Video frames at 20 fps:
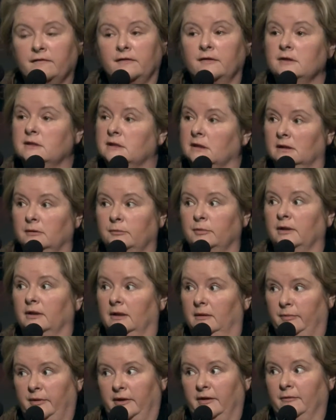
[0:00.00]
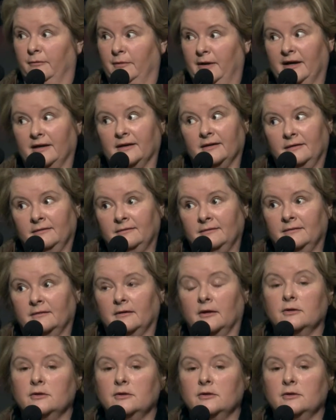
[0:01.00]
very deliberately, by the way. I